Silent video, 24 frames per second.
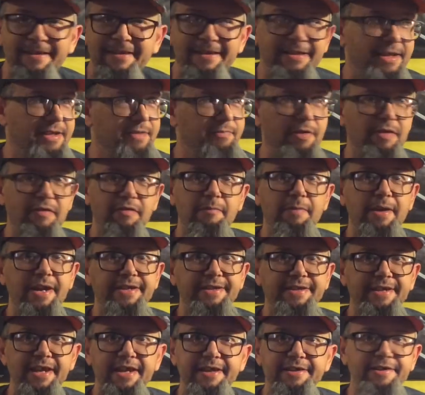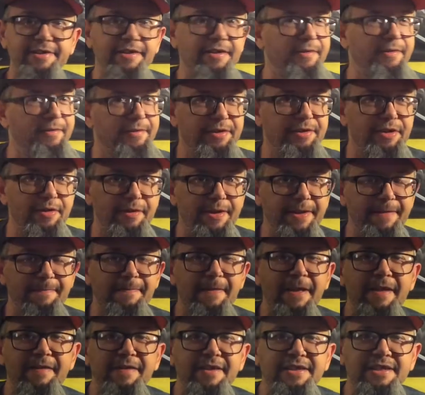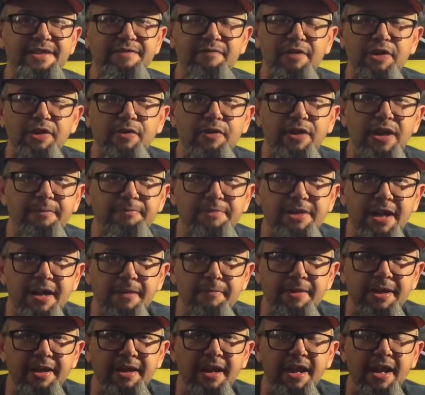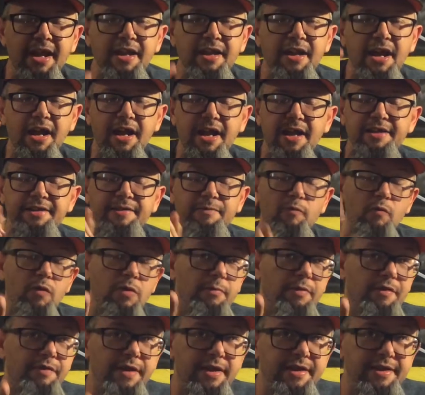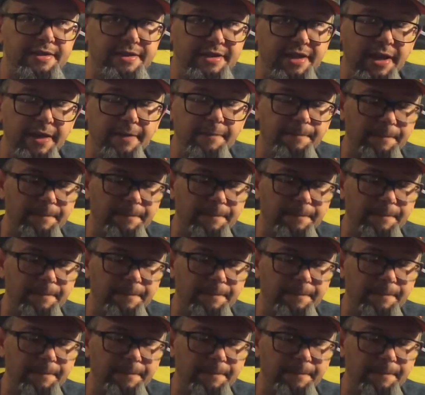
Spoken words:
That's what everybody says, so do it. This is Video Game Tommy, and I got one more thing to say.